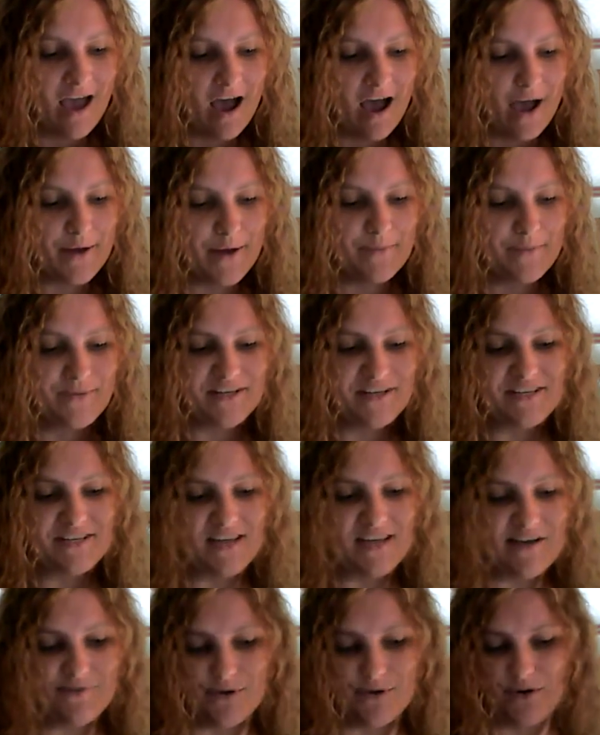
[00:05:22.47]
I am the
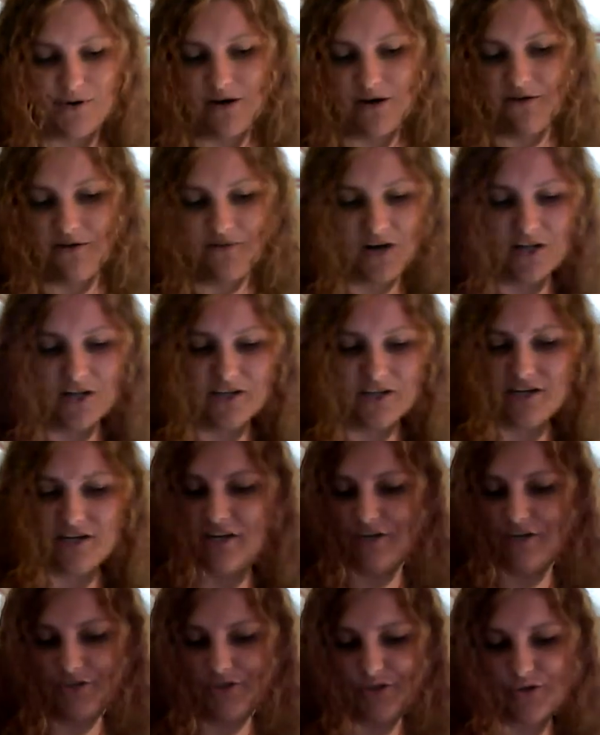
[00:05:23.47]
devil, a fallen
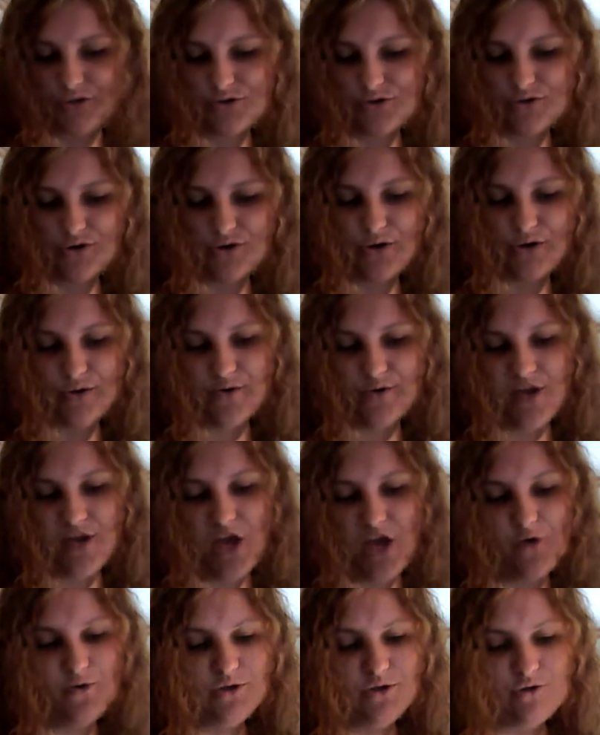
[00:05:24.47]
angel, true,
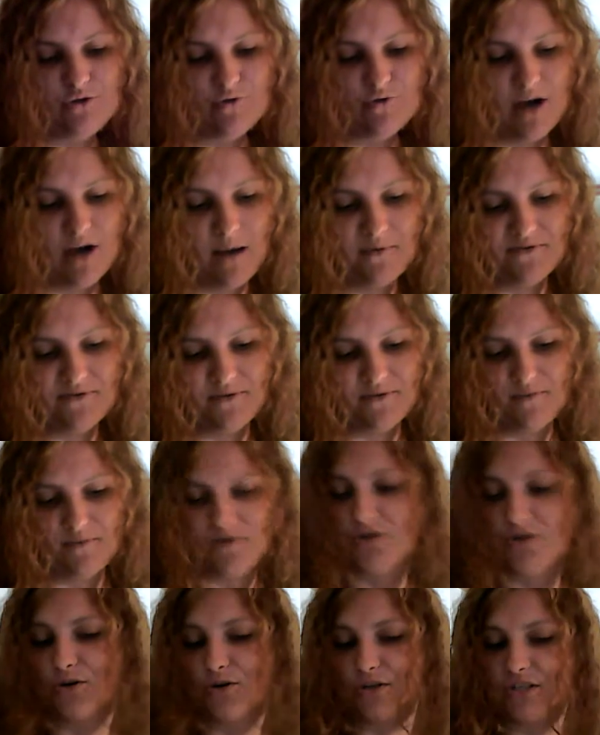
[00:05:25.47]
who is dropped from
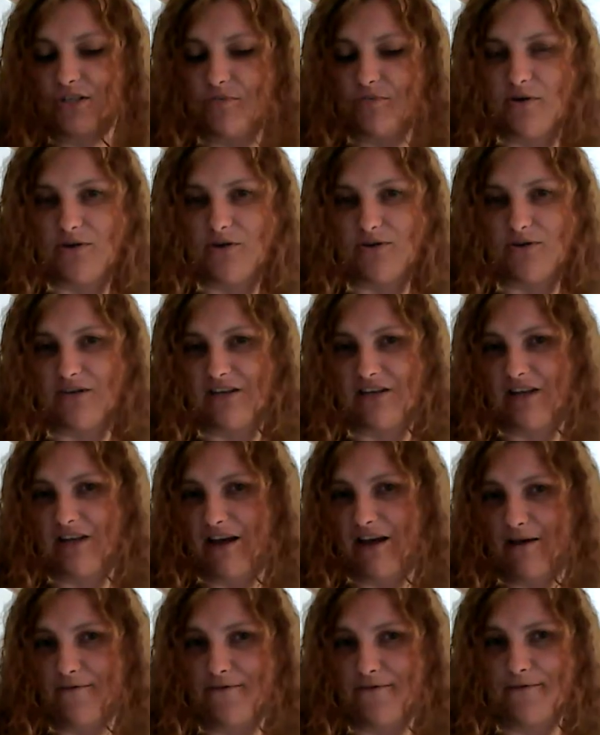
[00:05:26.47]
your supposed
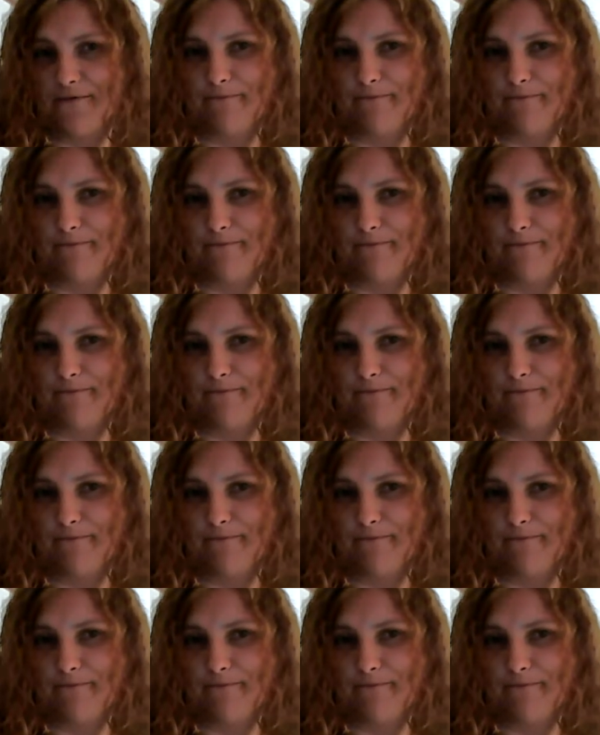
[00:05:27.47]
love.